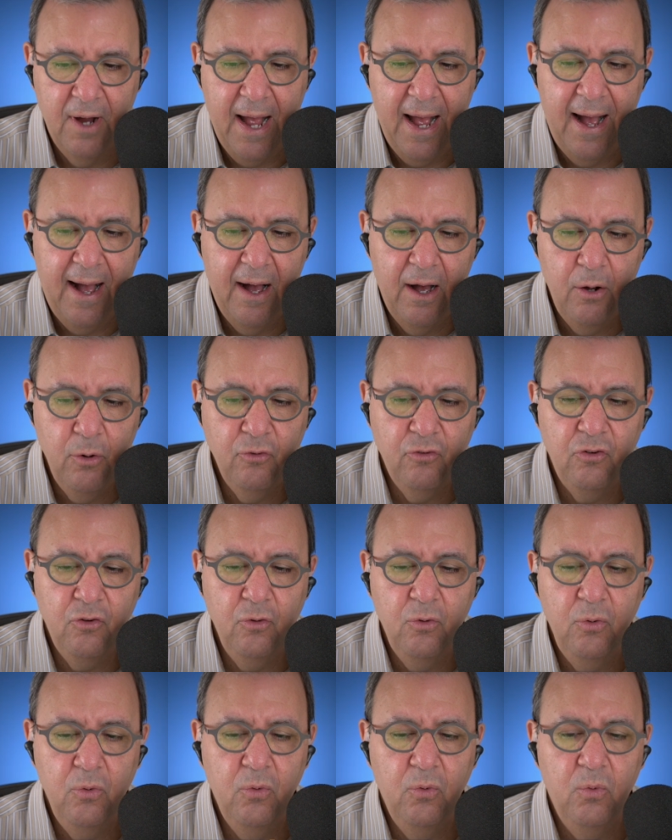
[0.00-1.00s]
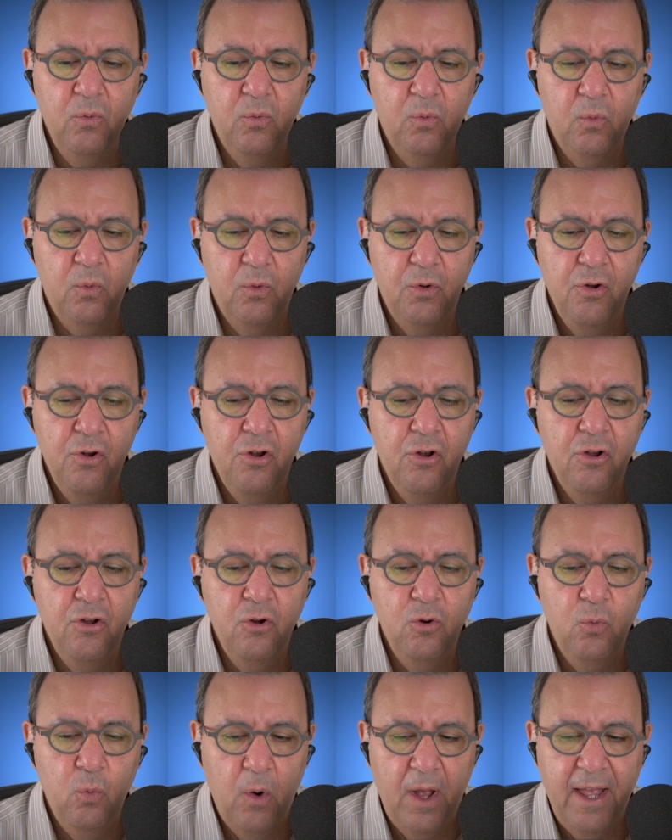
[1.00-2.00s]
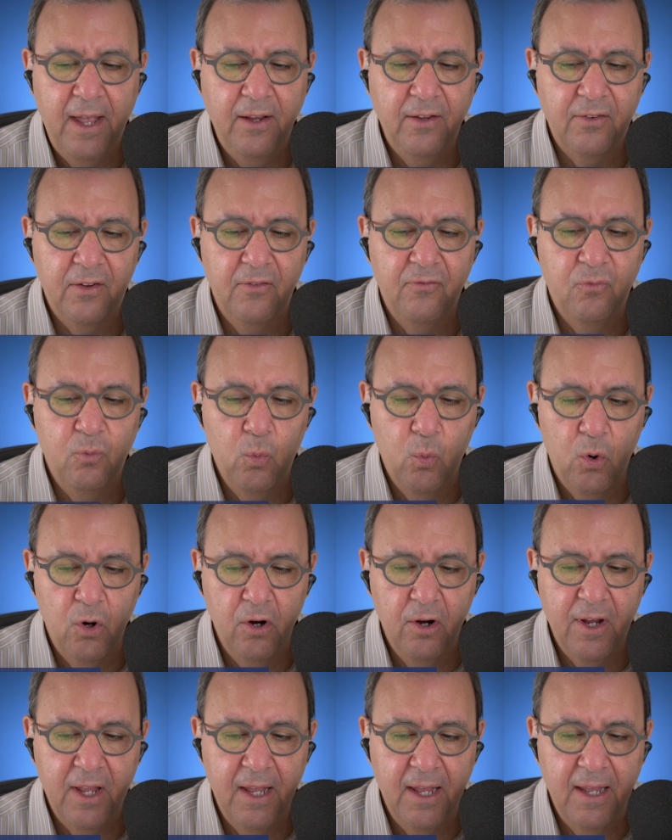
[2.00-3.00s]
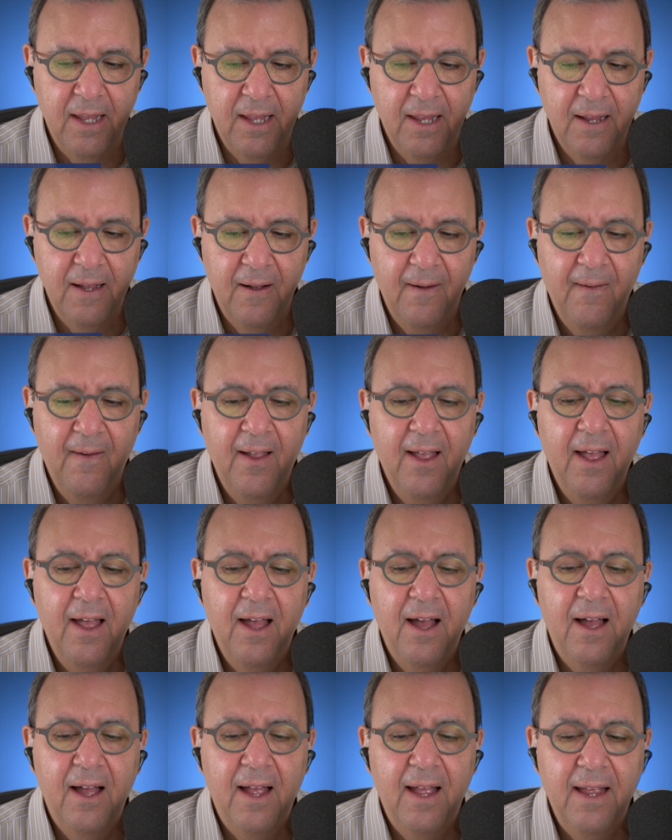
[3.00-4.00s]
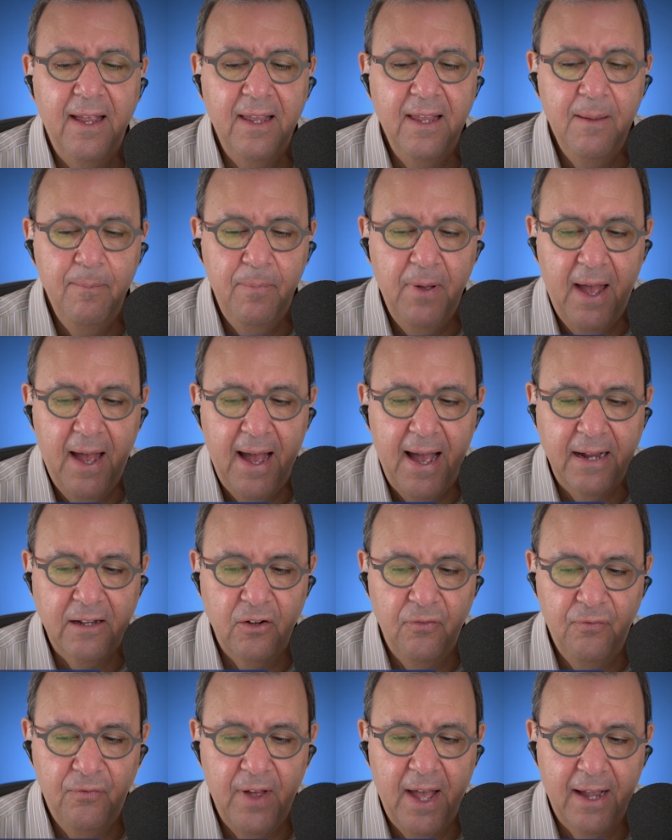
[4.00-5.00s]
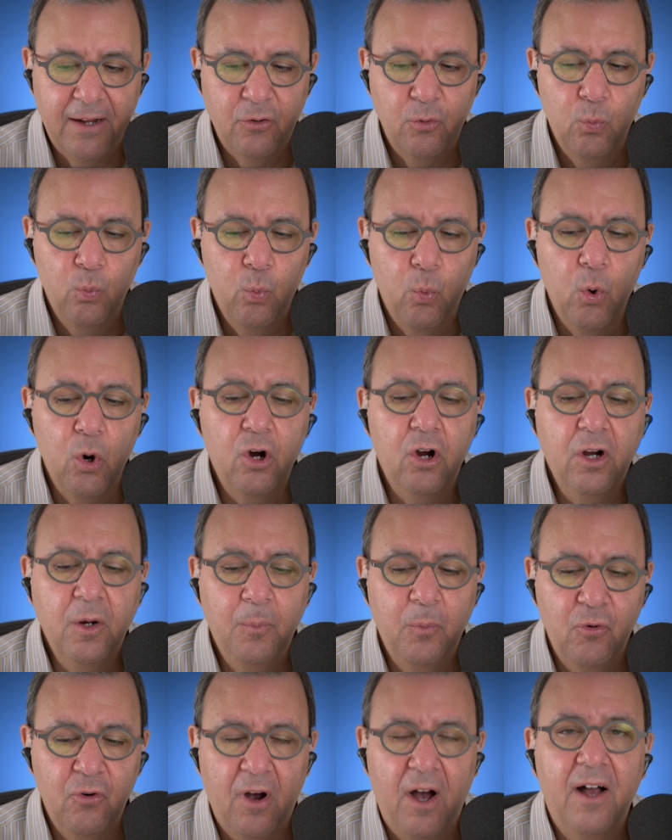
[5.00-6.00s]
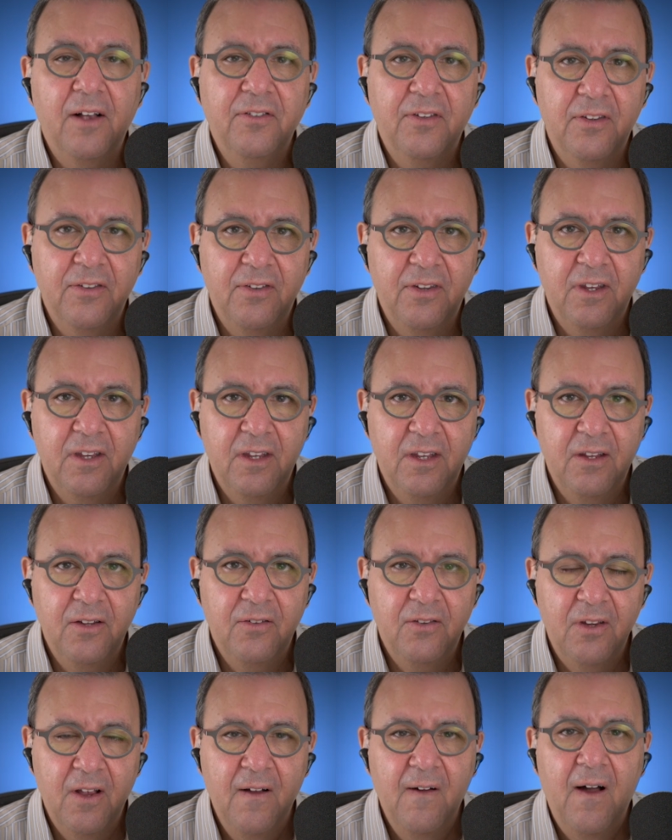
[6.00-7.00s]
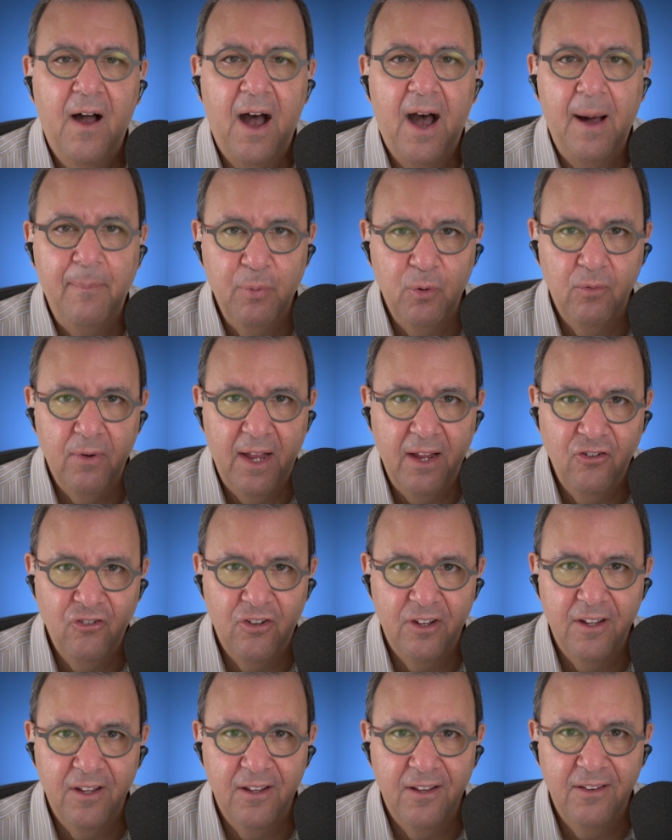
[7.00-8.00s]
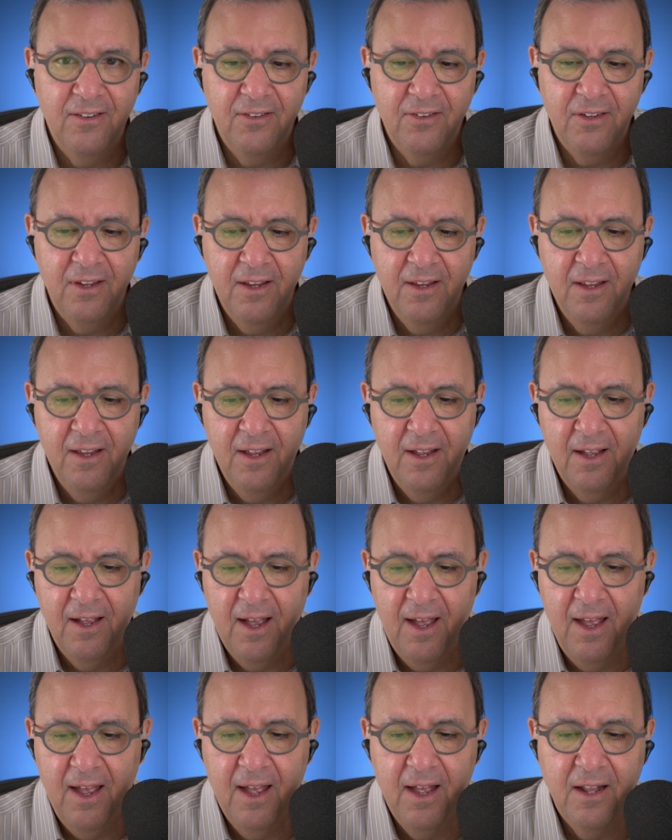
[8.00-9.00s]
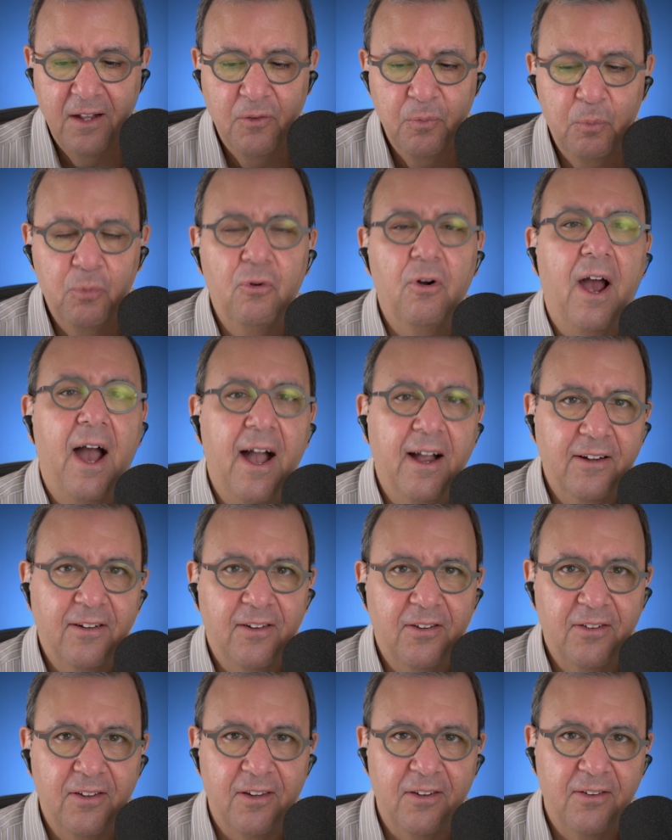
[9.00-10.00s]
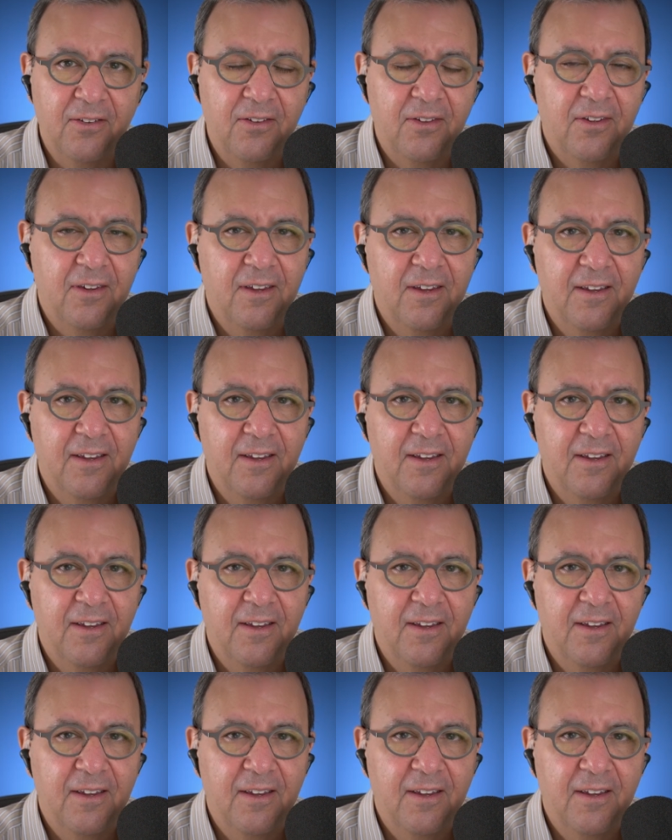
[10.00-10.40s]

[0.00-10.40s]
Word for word: how do new ways of working impact affect work processes operations and practices